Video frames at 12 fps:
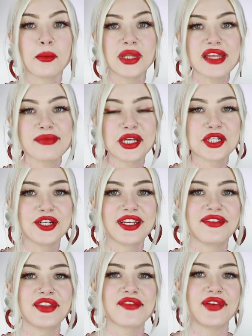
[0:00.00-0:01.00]
Please make sure to
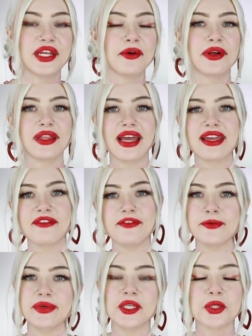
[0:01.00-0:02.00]
give this video a like if
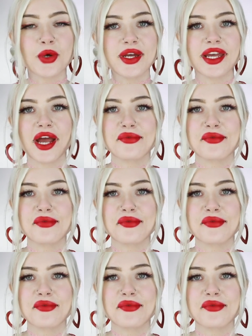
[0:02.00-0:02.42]
you enjoyed it.